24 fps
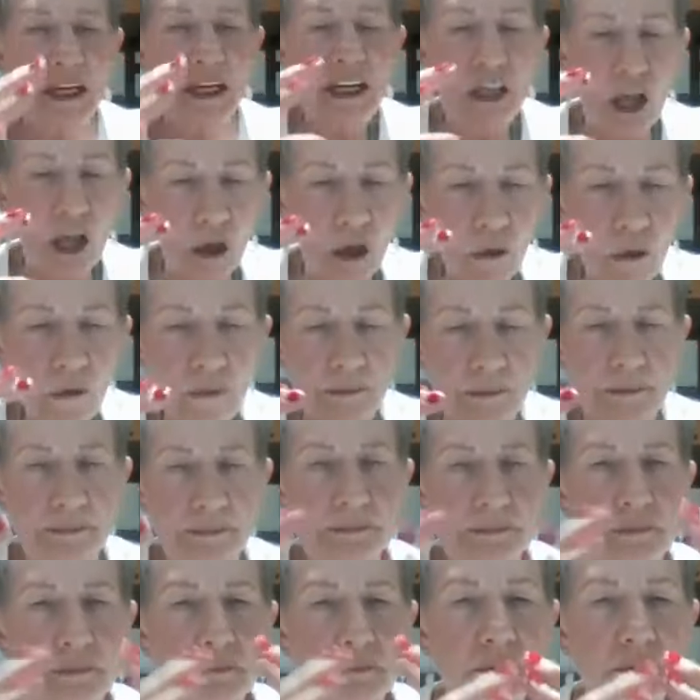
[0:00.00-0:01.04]
know
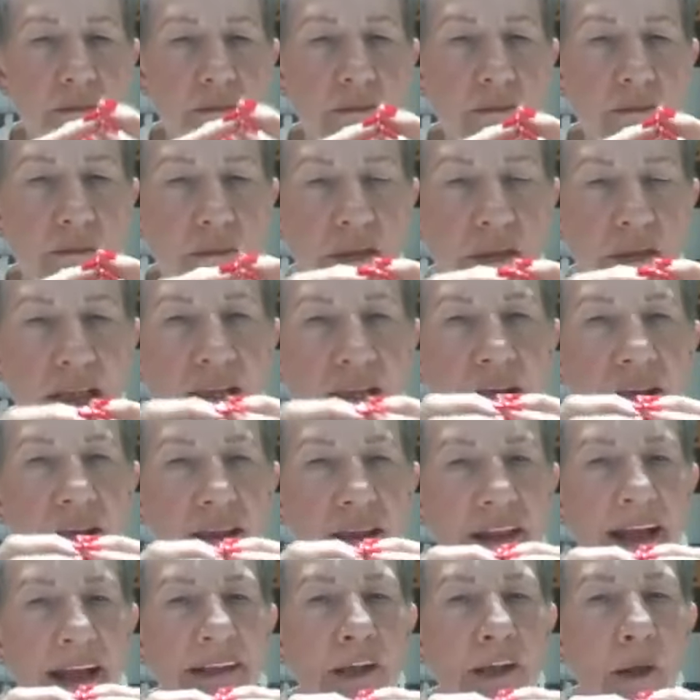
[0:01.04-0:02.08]

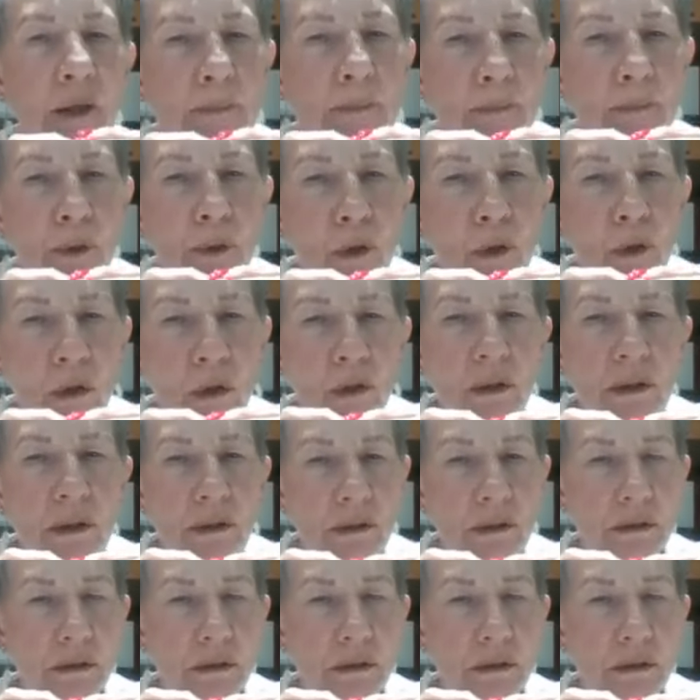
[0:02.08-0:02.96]
that a pearl